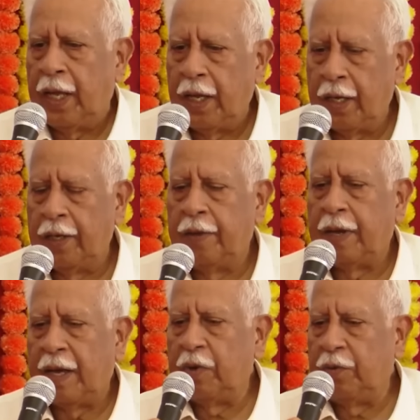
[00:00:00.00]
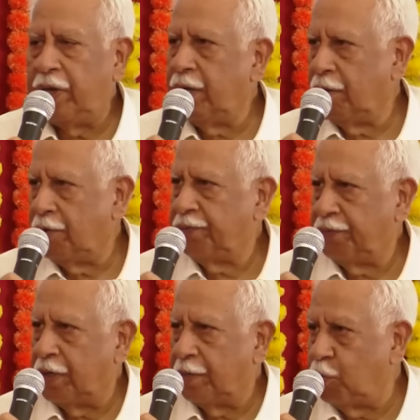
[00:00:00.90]
I'm aware of
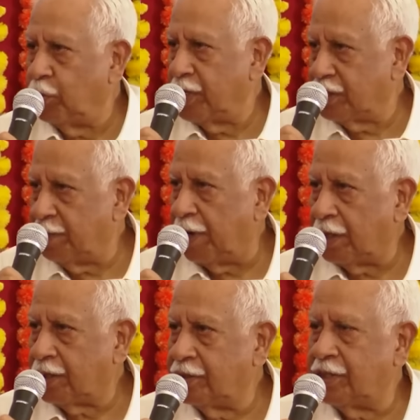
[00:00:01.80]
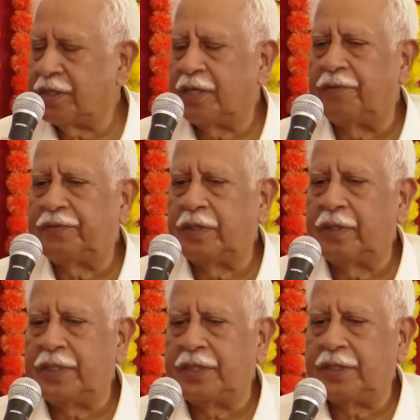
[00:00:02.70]
Putin's remark just after
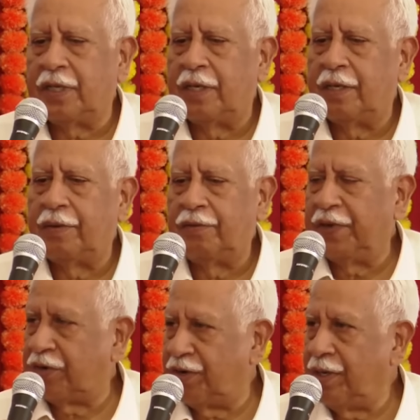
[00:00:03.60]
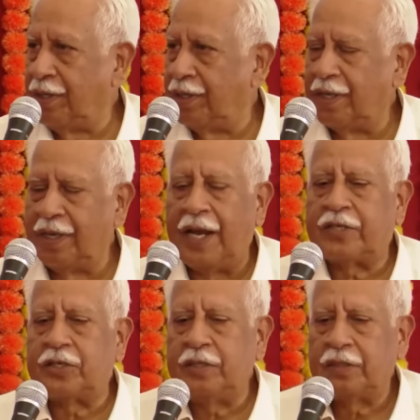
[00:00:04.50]
his victory in the
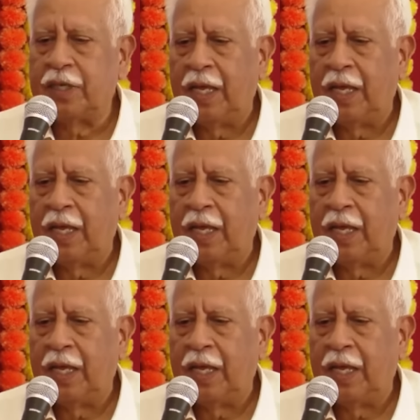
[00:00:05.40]
elections.